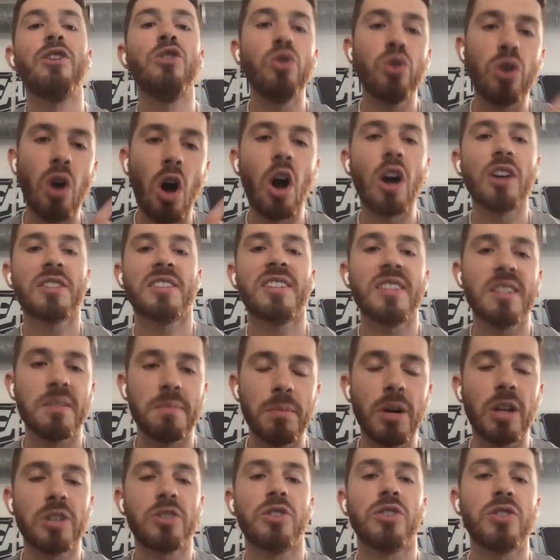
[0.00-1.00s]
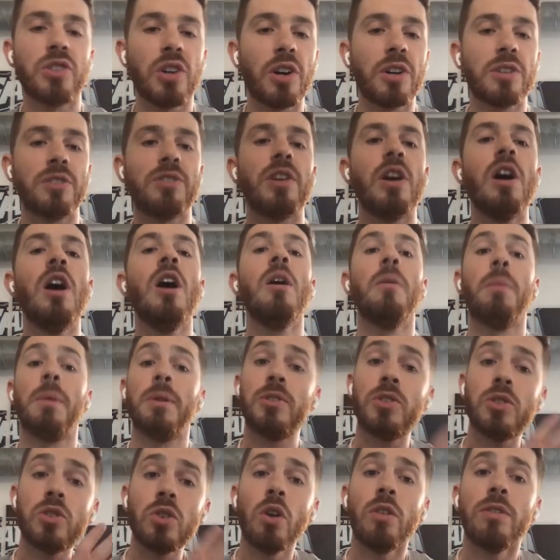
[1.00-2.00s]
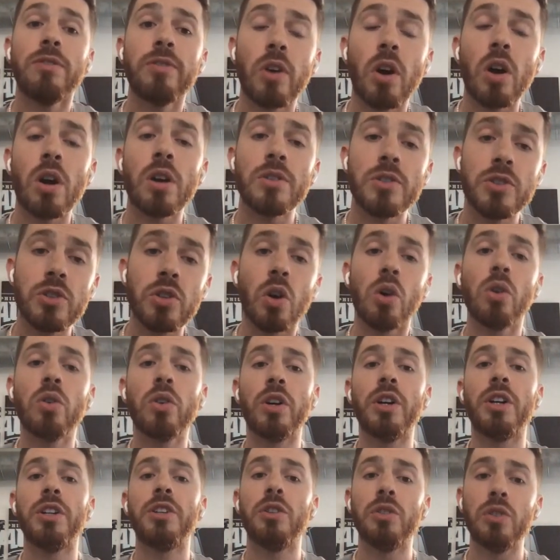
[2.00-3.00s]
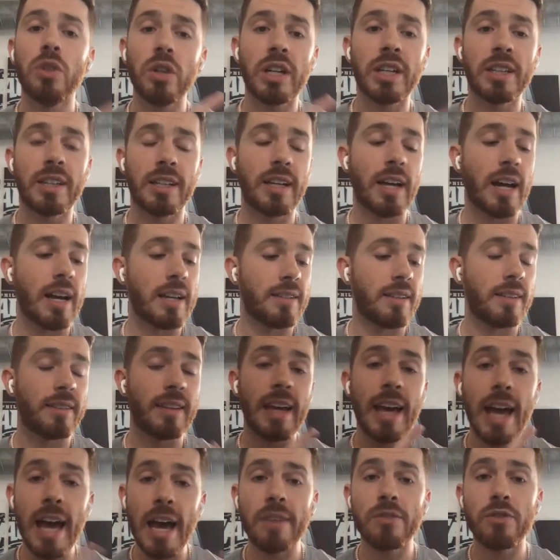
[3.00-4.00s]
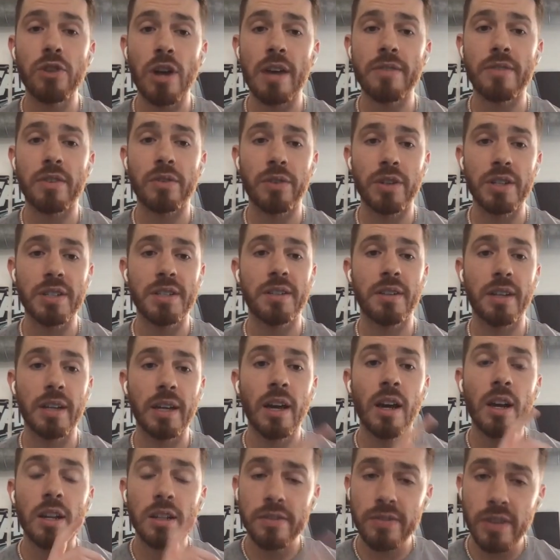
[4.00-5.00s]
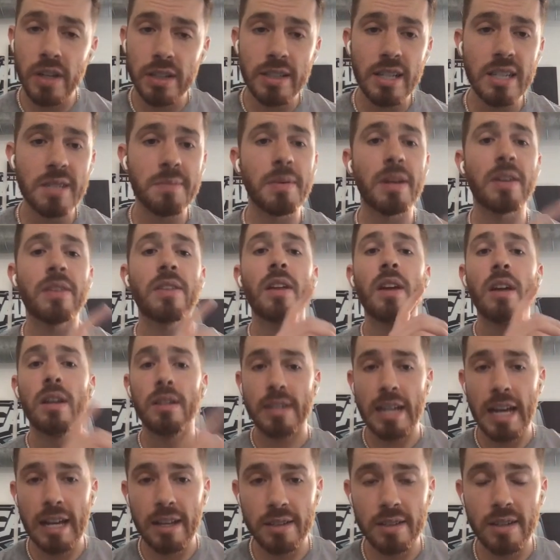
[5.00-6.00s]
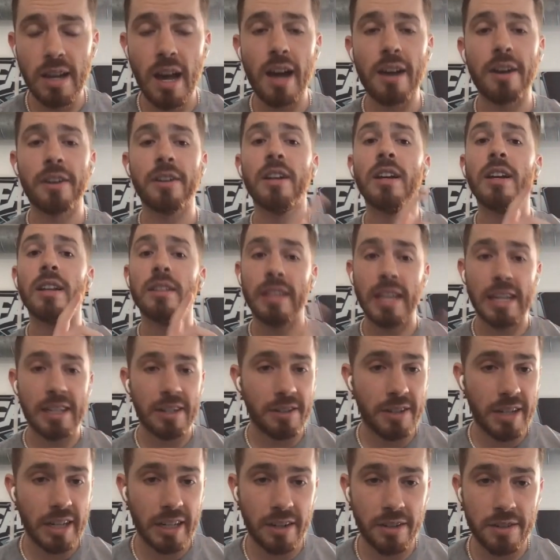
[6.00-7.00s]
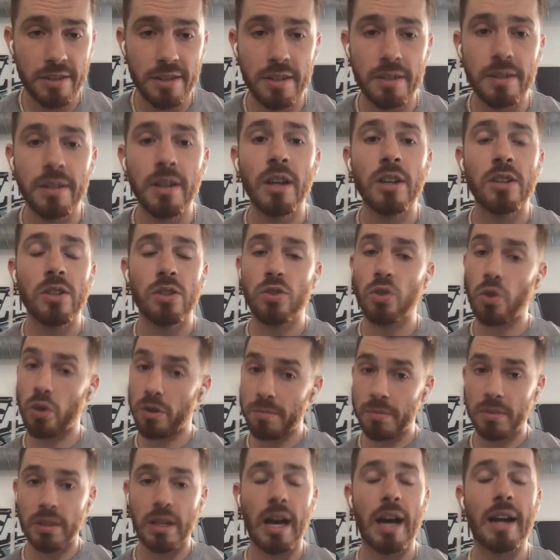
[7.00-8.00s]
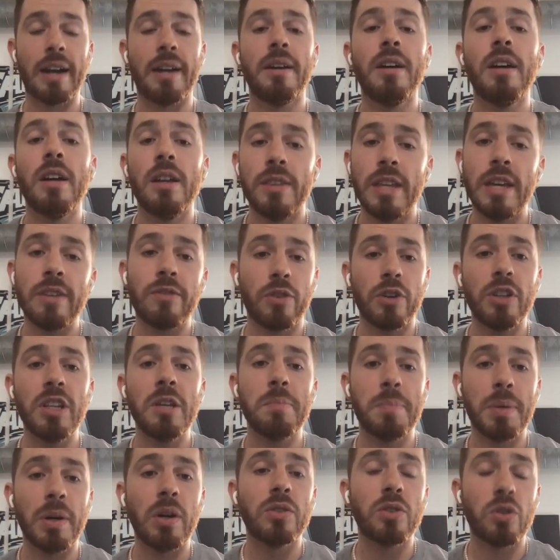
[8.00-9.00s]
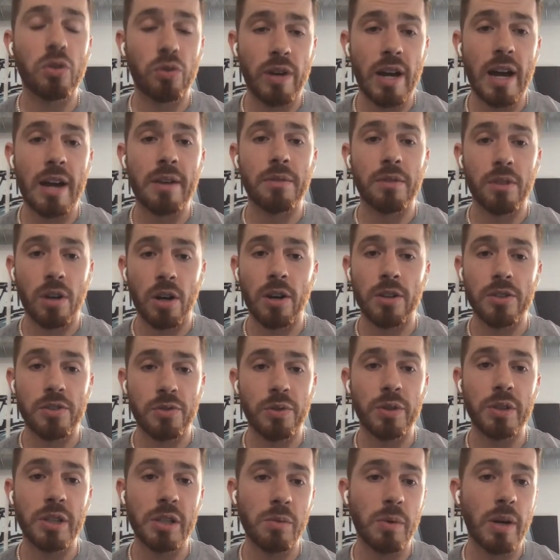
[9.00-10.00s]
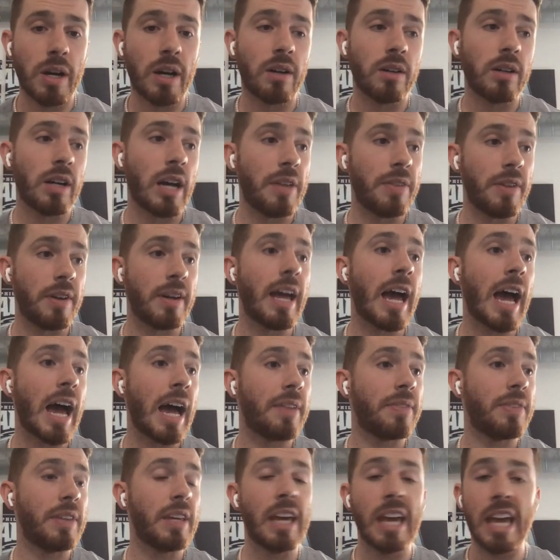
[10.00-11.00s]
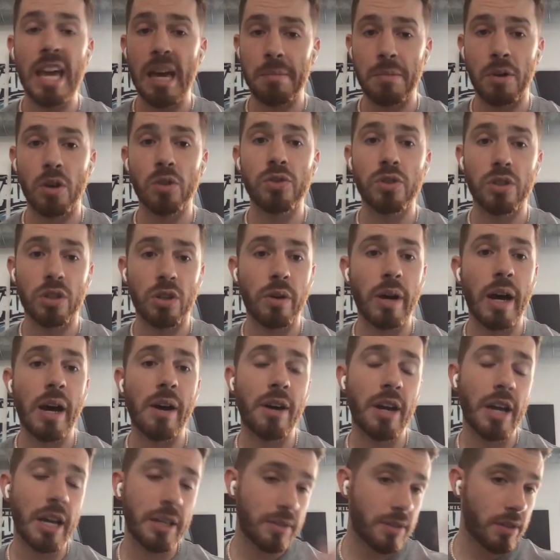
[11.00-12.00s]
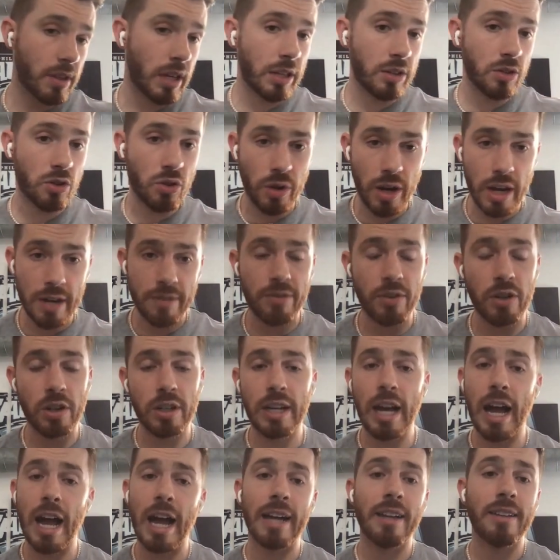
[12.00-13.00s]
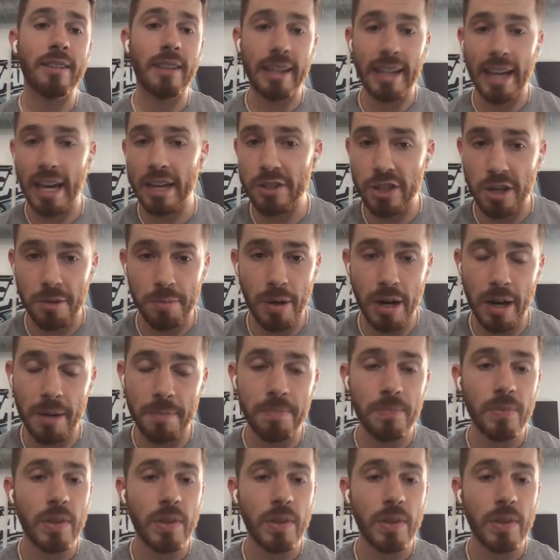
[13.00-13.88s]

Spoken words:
who costs as much as Hurts. But so far, so good. You look at the guys that they have drafted recently: Devontae Smith, Dallas Goedert, Landon Dickerson, Jordan Mailata. They've really built around Hurts really well, and then had the ammo to go out and trade for a guy like A.J. Brown.